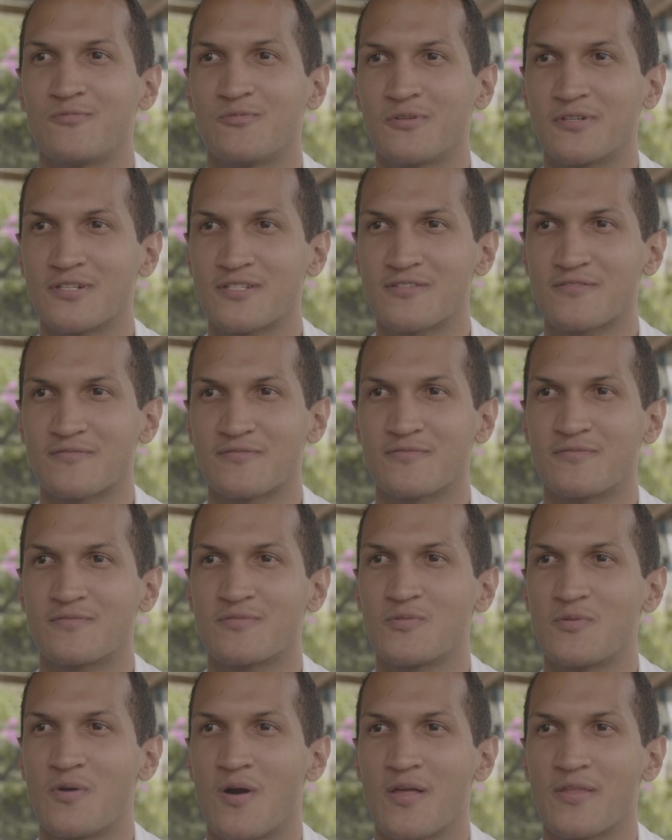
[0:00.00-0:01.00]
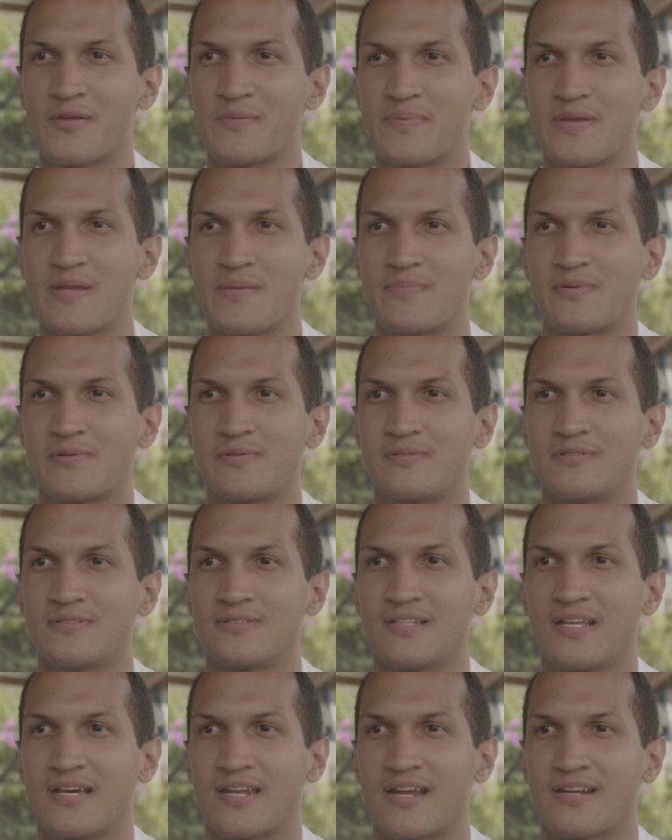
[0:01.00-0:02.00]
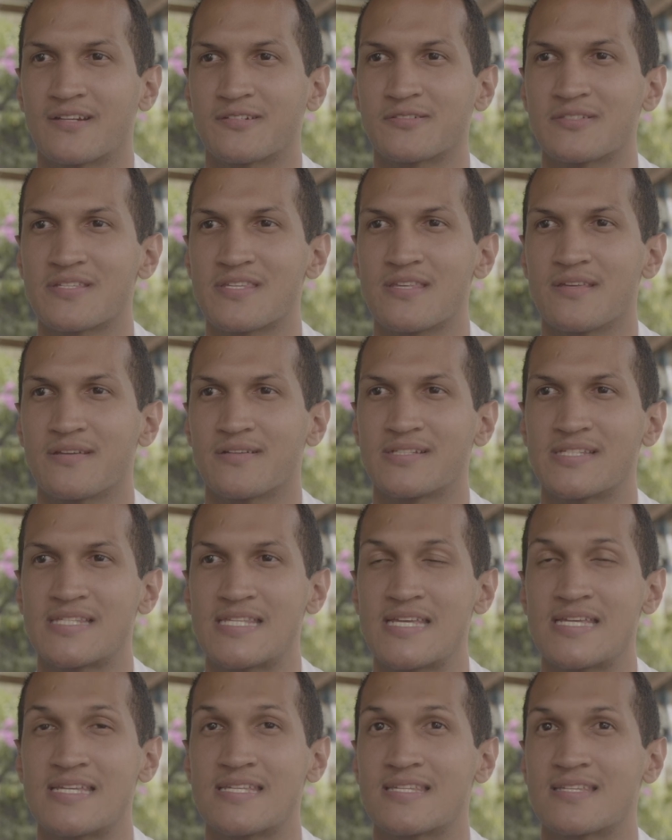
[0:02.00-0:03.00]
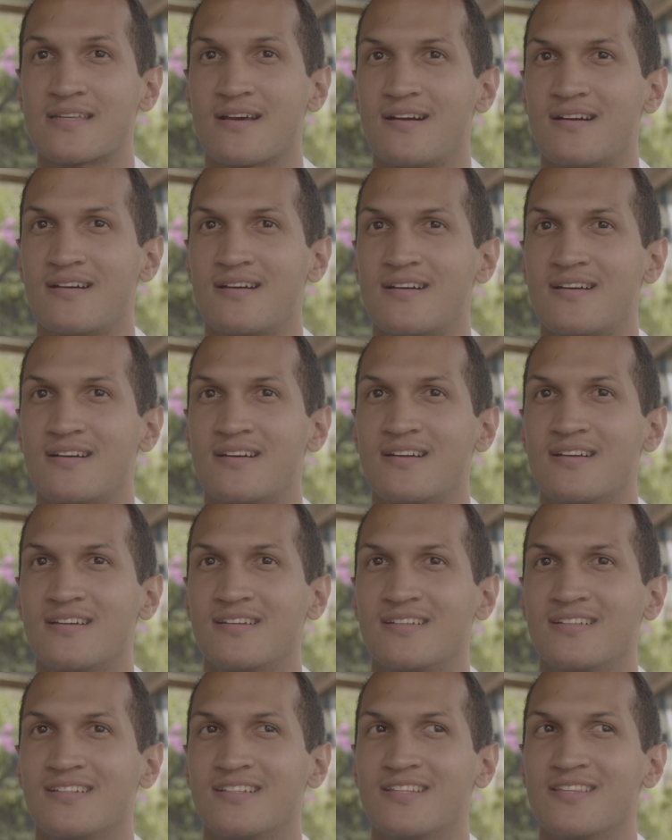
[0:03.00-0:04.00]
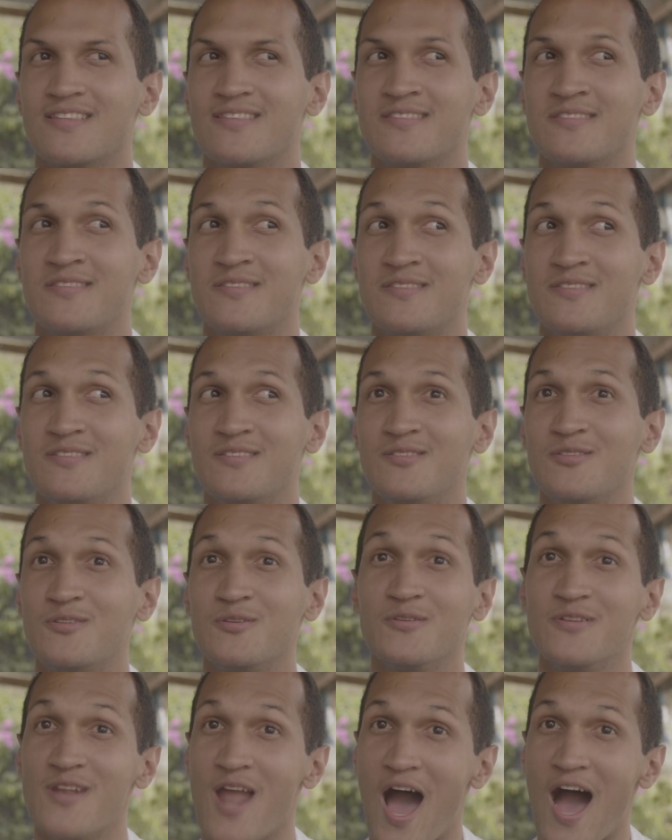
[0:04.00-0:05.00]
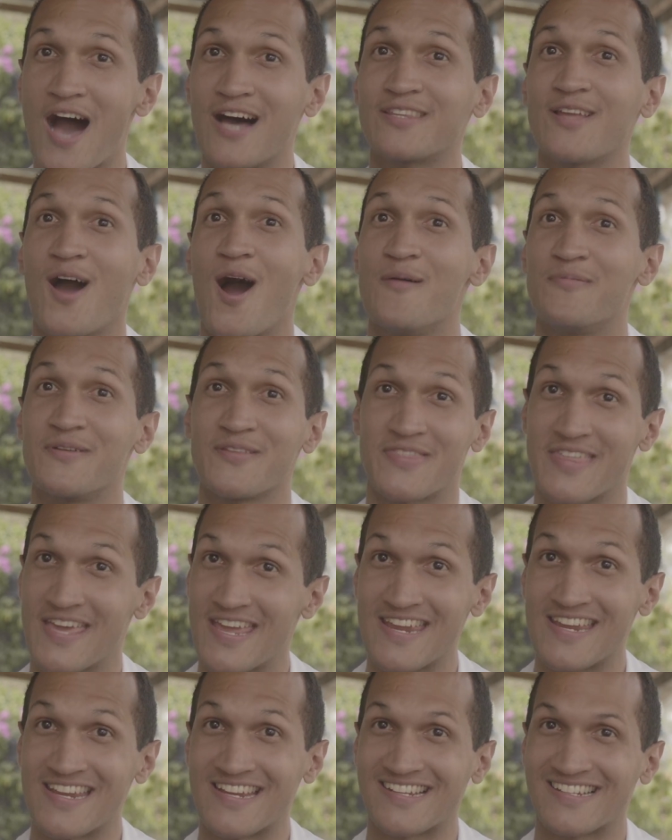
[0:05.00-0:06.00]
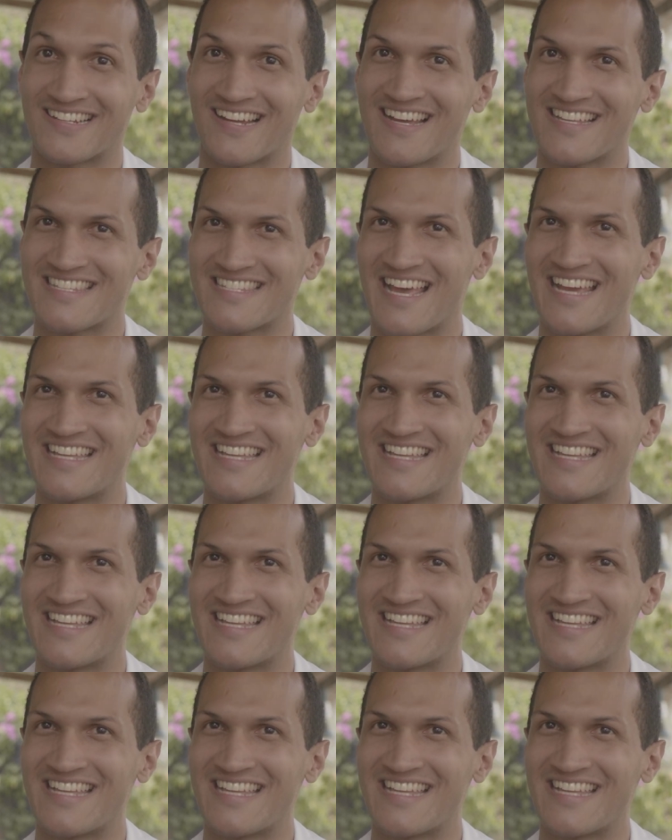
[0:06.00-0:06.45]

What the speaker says: words to other people that are considering this are, do not overthink as